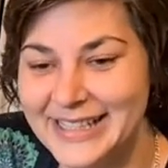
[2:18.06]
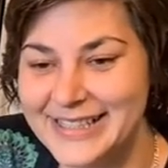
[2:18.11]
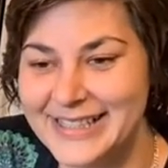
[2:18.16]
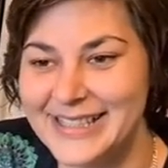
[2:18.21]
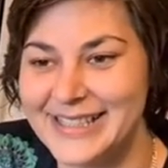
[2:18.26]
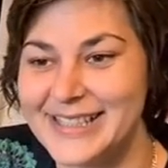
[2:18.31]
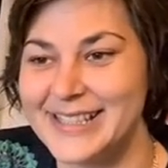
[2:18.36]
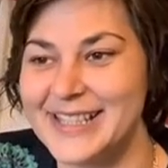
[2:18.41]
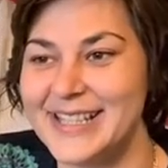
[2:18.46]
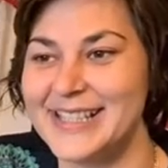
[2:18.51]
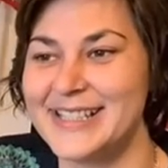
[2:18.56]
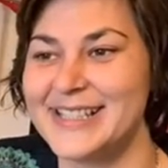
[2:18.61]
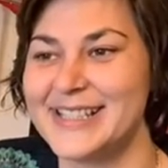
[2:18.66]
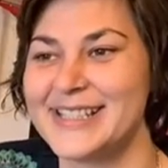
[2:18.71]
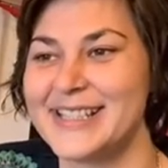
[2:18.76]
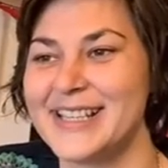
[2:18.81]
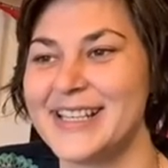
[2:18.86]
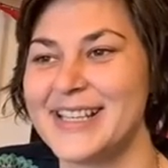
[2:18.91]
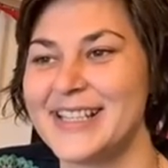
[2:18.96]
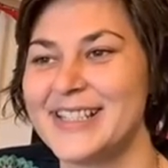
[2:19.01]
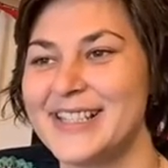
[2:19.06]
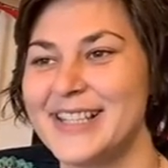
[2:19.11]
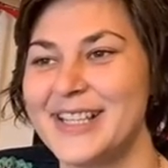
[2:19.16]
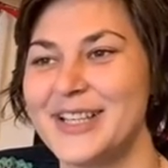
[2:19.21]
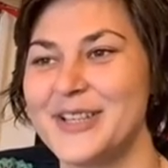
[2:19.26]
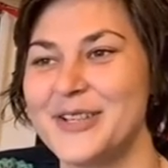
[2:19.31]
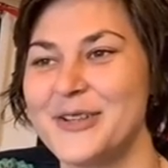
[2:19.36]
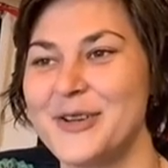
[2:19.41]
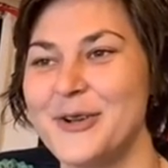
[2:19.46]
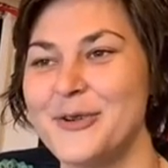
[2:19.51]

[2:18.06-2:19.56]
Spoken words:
this is the good